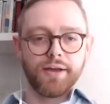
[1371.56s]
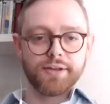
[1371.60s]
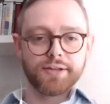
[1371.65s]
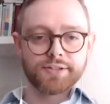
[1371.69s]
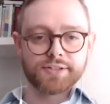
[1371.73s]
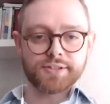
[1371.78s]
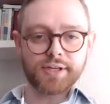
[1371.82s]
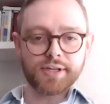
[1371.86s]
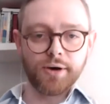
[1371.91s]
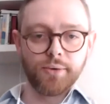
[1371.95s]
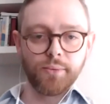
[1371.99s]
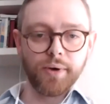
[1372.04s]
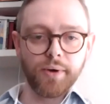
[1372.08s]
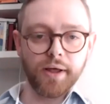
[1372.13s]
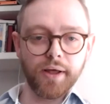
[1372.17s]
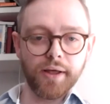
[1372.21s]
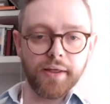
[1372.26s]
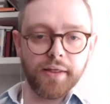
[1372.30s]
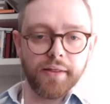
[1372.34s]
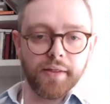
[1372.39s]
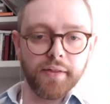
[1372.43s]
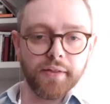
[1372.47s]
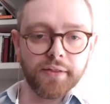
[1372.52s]
So
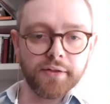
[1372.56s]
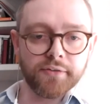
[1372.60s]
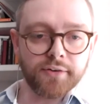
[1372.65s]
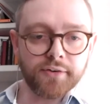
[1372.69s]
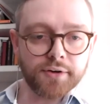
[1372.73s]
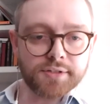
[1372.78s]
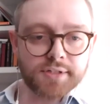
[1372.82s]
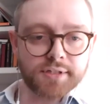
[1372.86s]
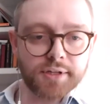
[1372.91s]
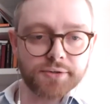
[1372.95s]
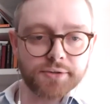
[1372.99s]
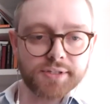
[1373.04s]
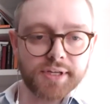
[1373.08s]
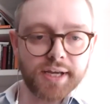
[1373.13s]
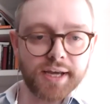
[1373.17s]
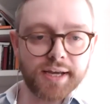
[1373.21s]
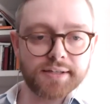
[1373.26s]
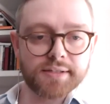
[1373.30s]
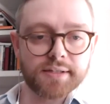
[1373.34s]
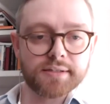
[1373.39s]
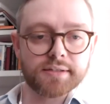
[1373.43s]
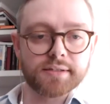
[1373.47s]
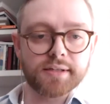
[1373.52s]
the first of those
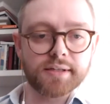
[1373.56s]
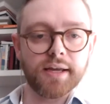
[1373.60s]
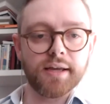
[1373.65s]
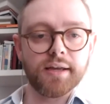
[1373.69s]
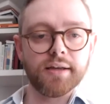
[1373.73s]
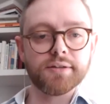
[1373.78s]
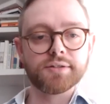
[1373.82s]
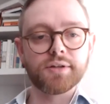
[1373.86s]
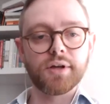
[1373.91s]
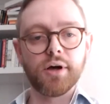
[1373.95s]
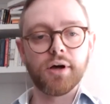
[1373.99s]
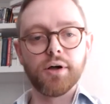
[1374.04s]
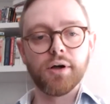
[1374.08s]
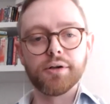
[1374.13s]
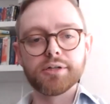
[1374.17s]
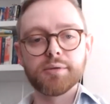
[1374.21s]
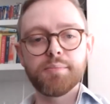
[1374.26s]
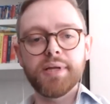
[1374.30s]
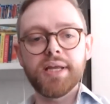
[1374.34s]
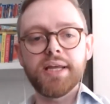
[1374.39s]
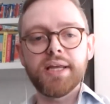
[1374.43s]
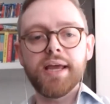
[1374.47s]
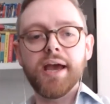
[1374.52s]
cases is
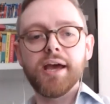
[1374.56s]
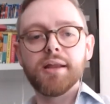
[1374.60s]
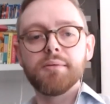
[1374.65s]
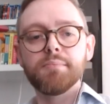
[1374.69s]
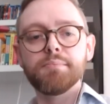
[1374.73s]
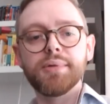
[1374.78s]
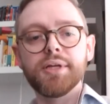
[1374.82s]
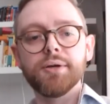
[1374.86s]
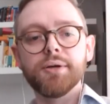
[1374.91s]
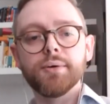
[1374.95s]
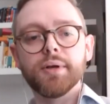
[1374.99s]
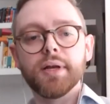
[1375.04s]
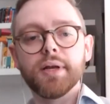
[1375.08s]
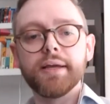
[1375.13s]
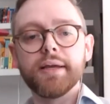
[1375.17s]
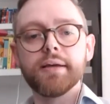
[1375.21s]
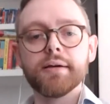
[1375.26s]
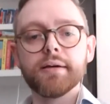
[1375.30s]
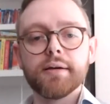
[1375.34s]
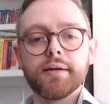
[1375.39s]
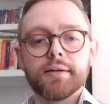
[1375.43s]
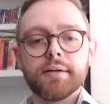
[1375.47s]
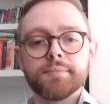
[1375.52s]
called PN Bewley.